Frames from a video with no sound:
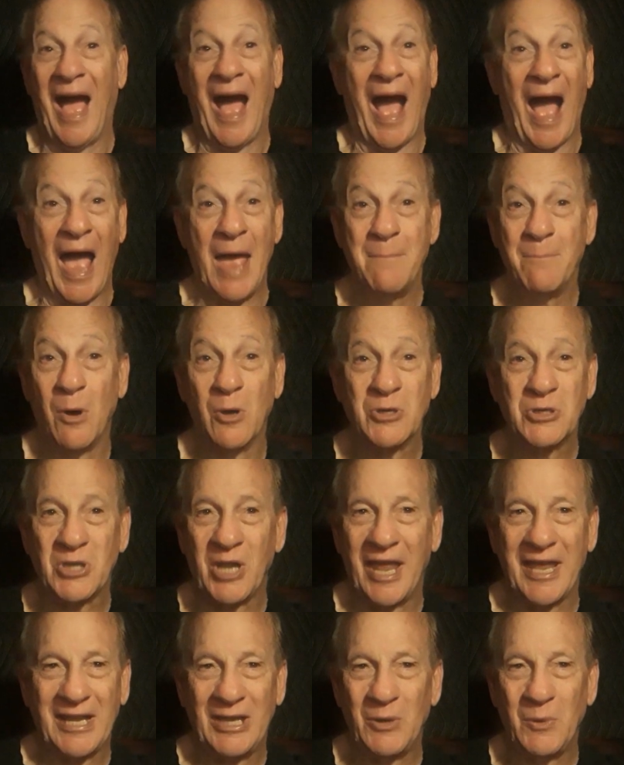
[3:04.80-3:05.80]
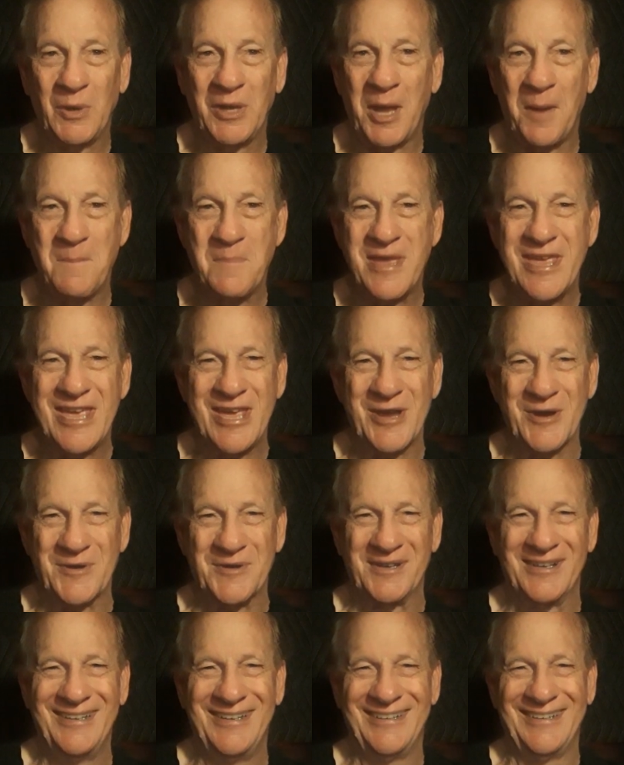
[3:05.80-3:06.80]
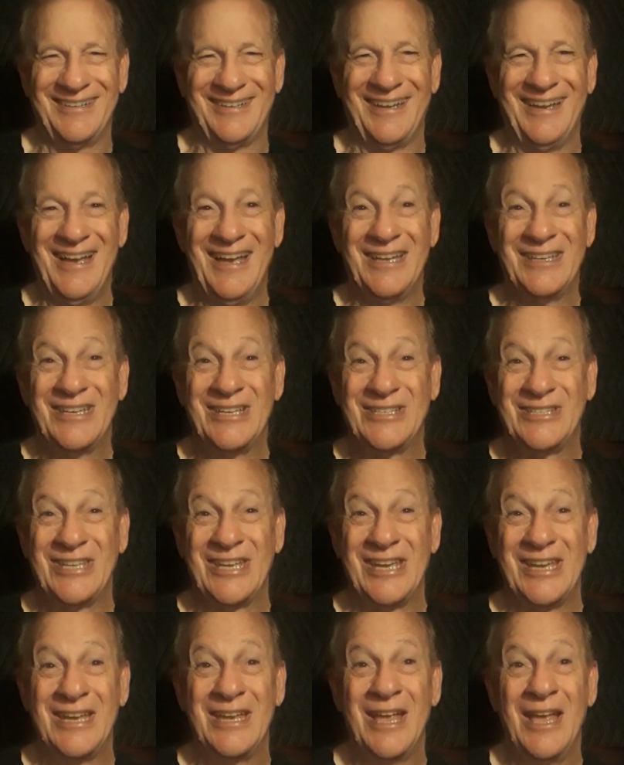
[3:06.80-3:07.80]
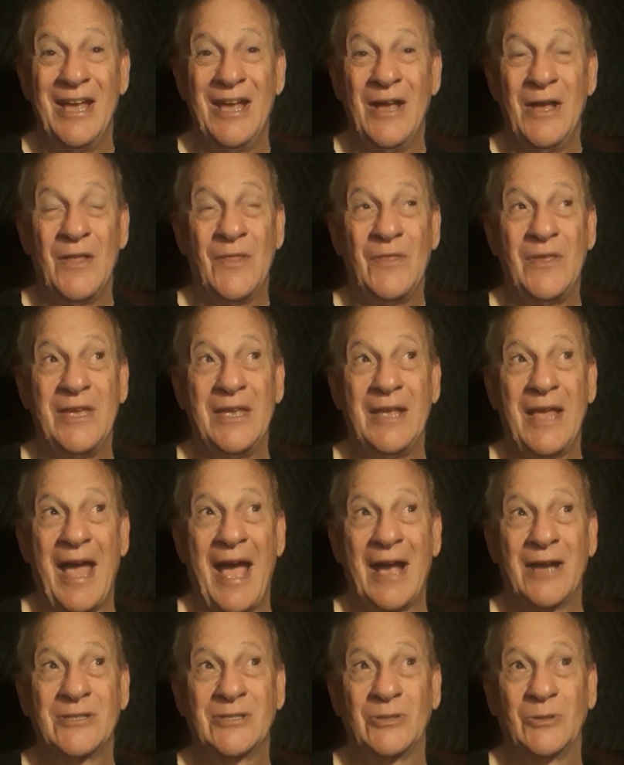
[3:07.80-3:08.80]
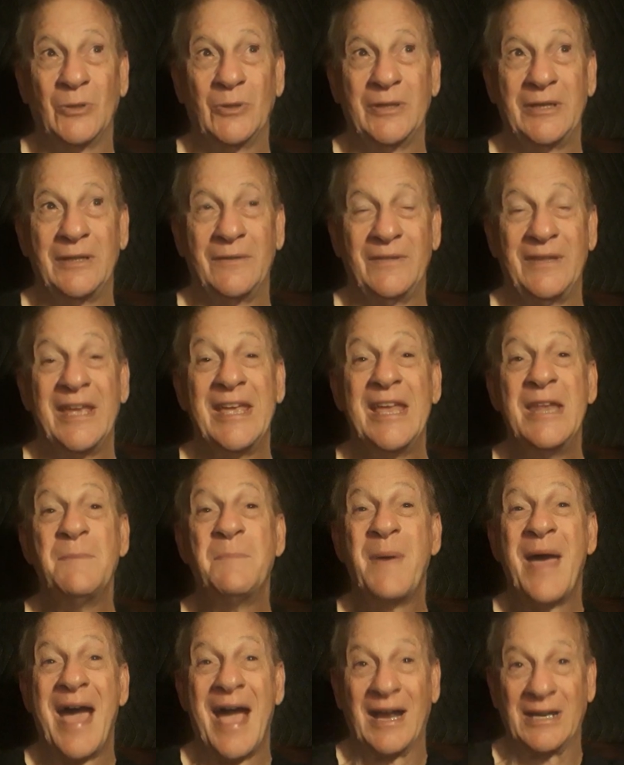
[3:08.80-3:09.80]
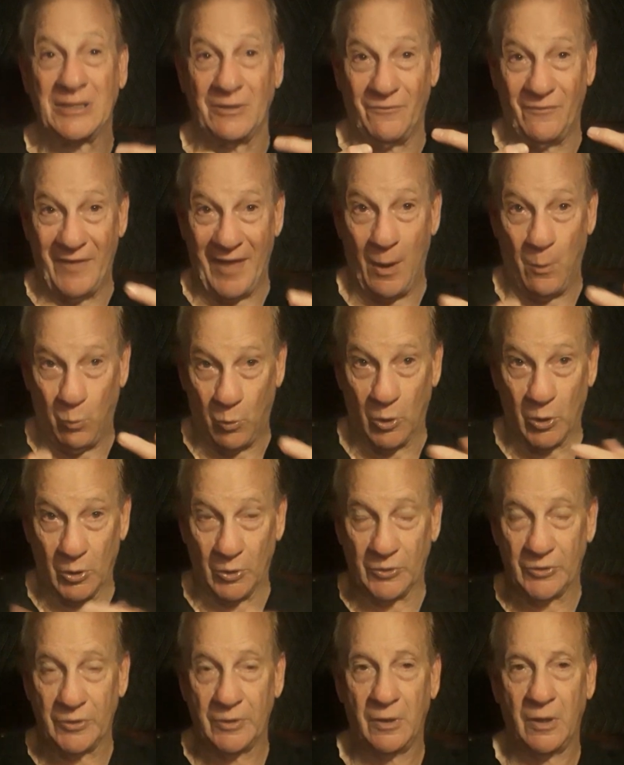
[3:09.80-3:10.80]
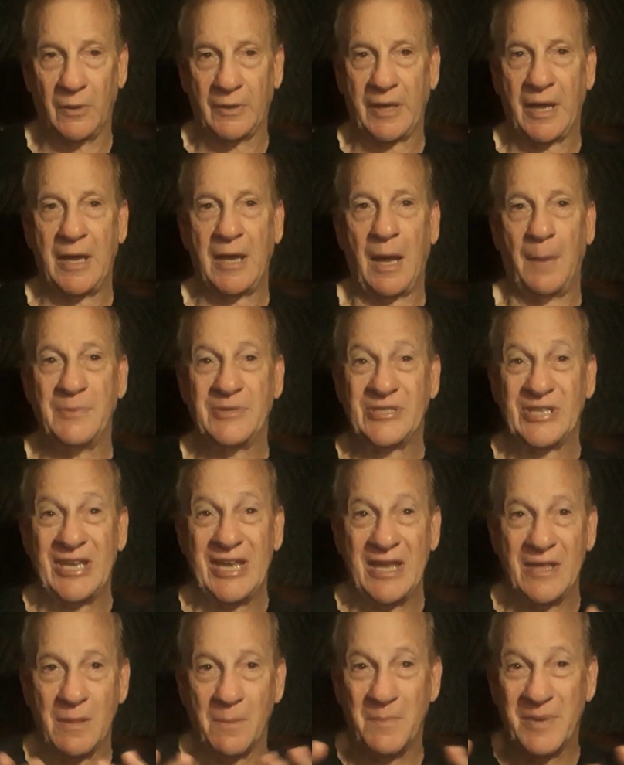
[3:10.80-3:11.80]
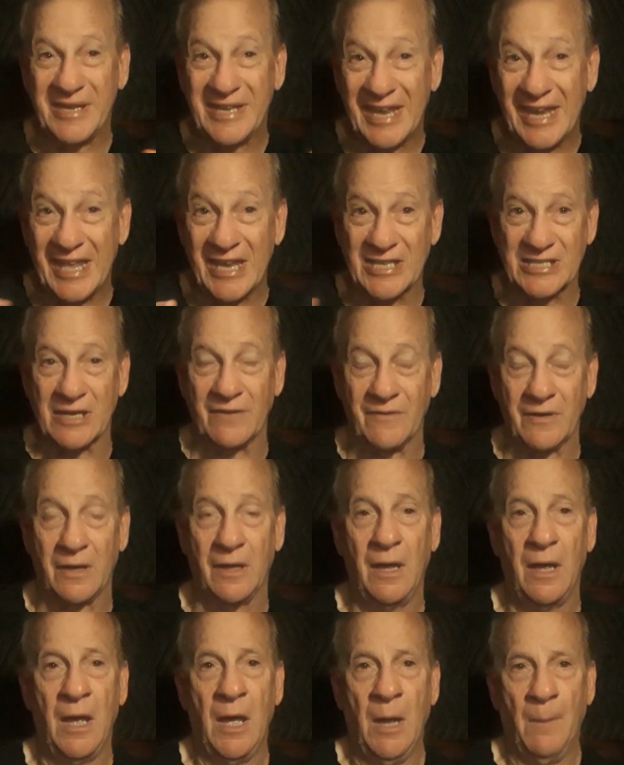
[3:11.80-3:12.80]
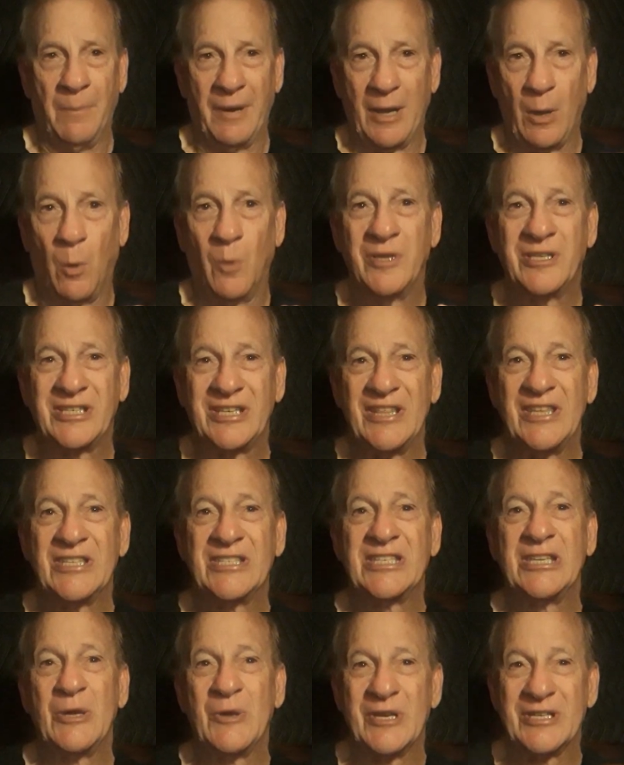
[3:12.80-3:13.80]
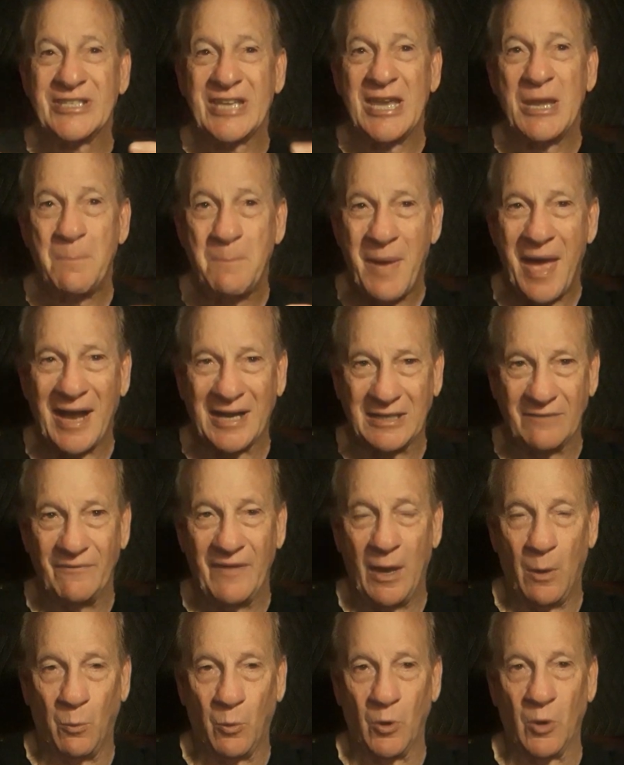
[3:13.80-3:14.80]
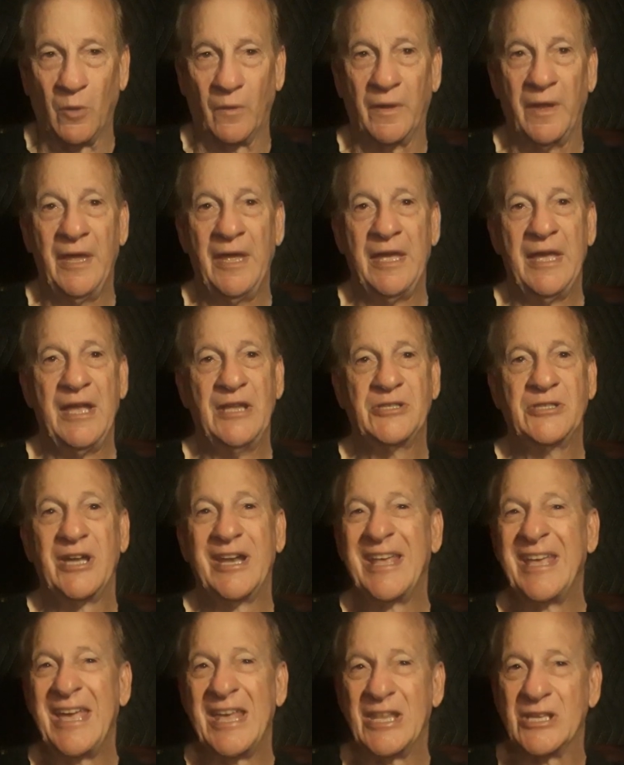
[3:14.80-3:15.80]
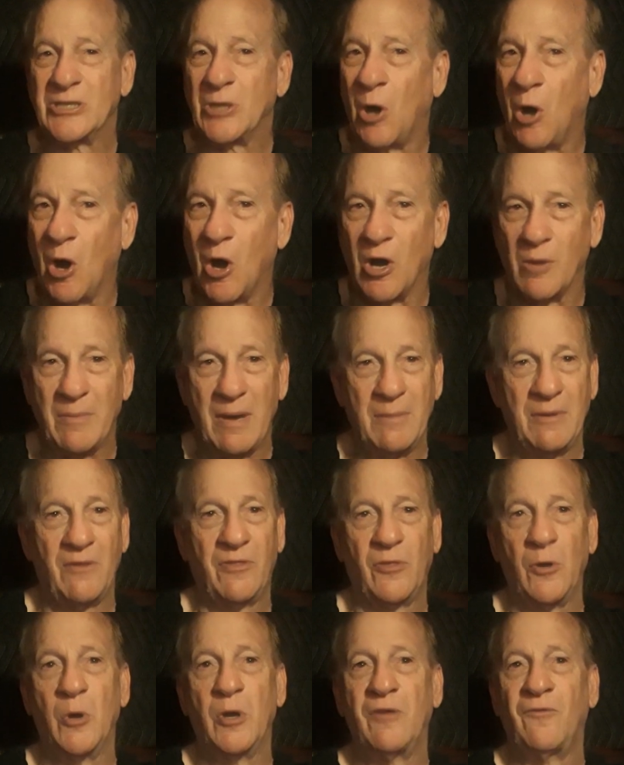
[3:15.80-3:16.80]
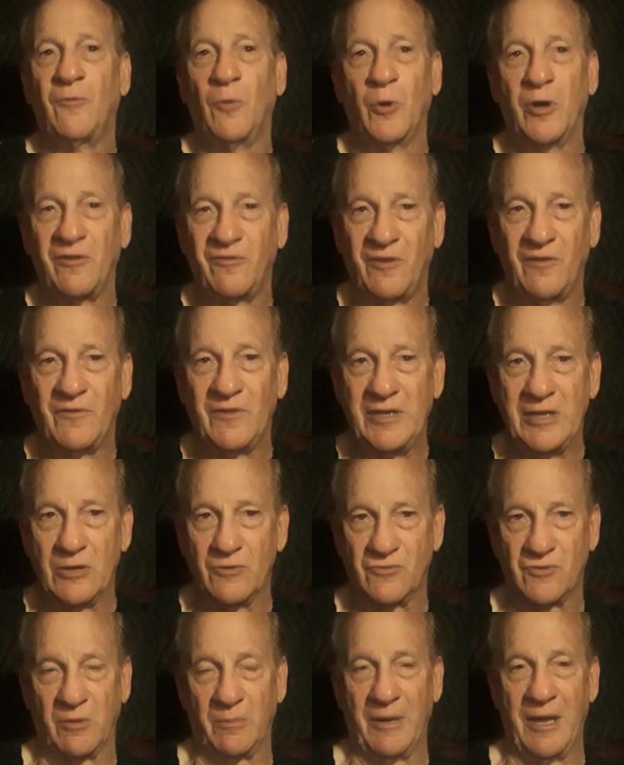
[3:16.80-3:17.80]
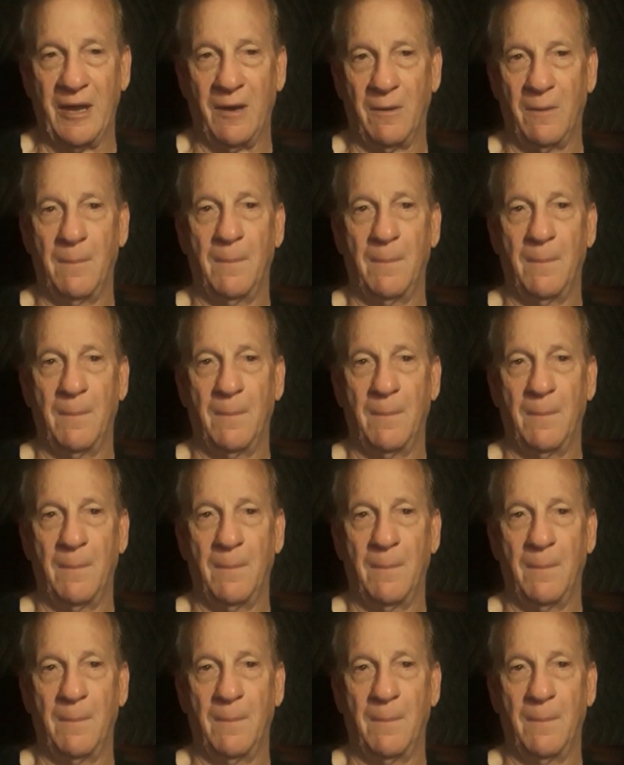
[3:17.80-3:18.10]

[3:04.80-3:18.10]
I most likely will not be here to see the impact of that world. Okay, I'm seeing the beginnings of it, but I won't see the serious impact of that world. It's going to hit us hard maybe 30, 40, 50 years from now,